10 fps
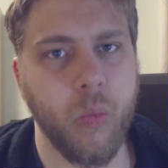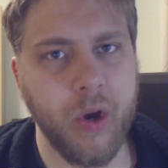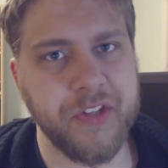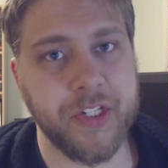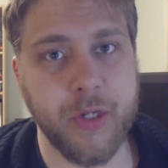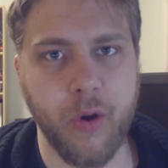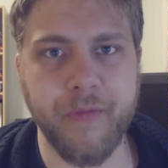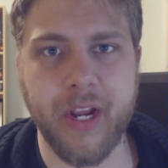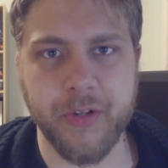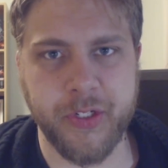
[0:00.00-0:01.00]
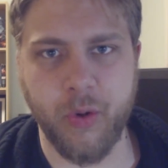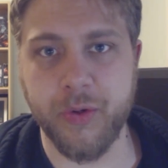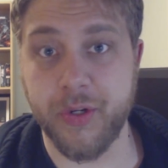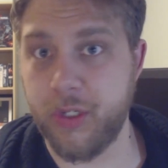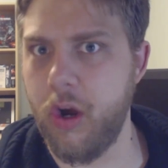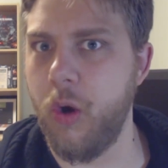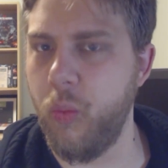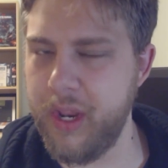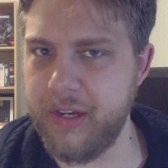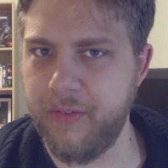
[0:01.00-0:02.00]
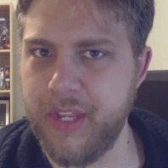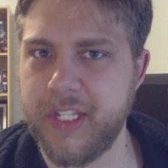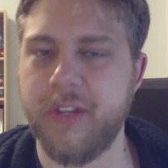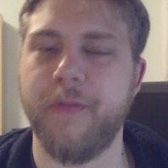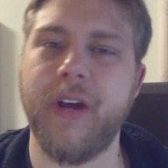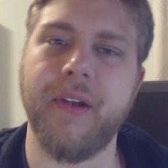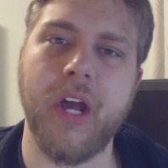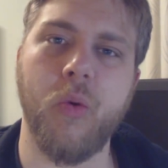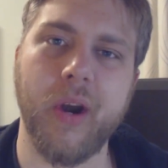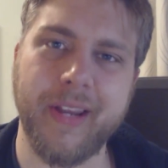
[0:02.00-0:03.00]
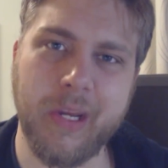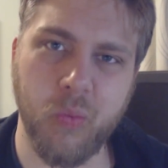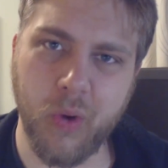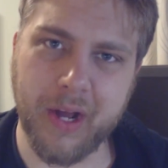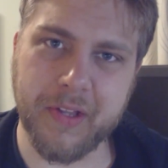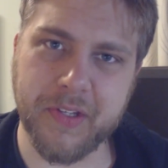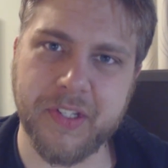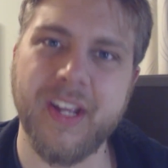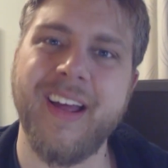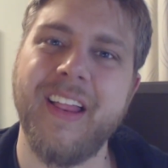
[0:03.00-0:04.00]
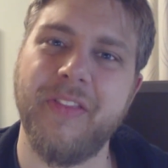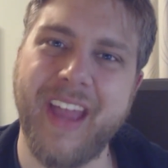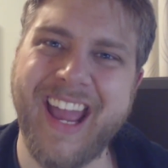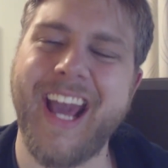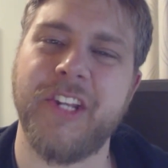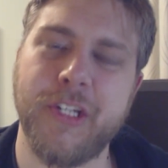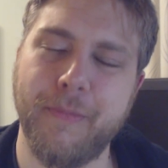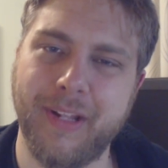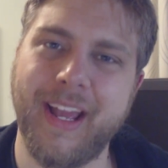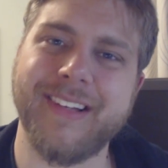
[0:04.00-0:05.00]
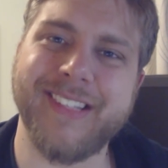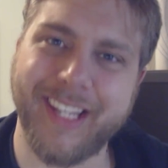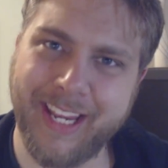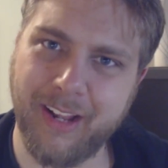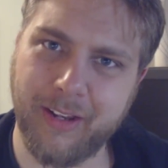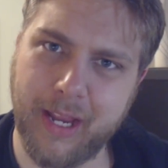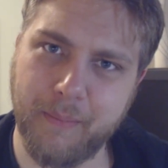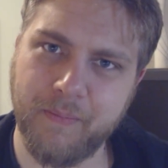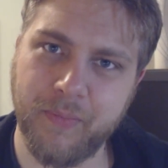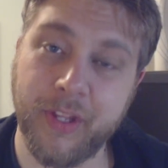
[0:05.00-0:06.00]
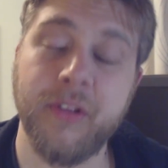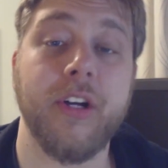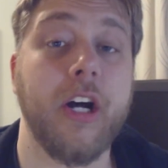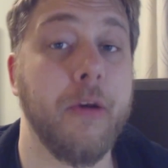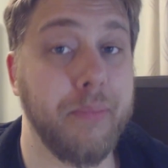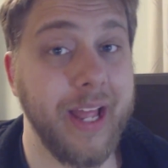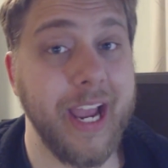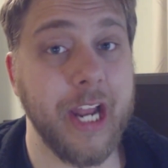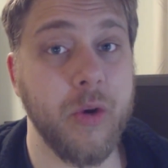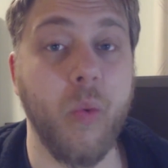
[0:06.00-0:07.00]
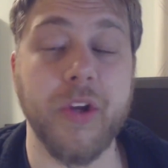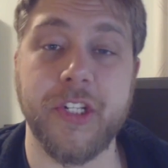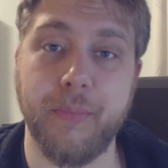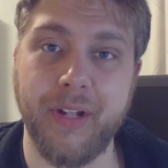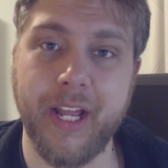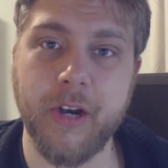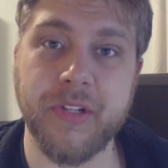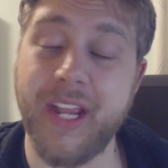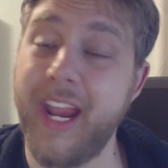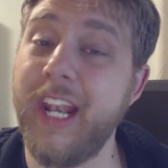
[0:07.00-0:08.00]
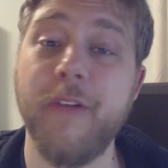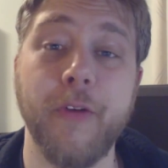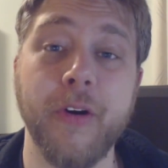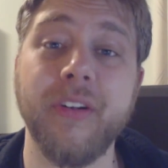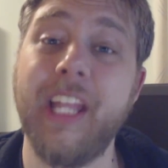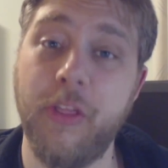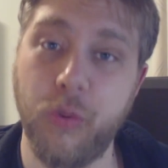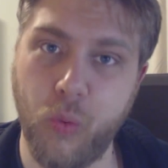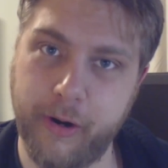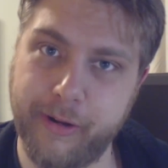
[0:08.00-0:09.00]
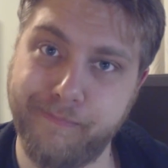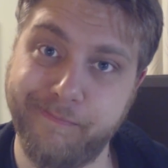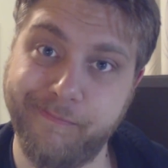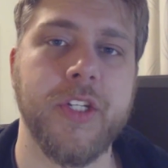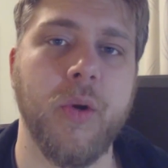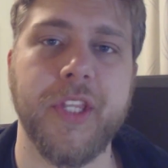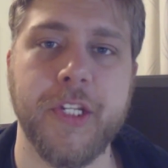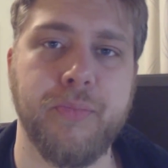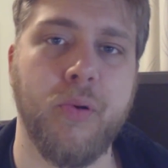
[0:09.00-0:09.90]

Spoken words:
Once Stonevale soldiers caught wind of this and found out where he was, they hatched a plan to kill him. A plan which the players inadvertently thwarted. So at this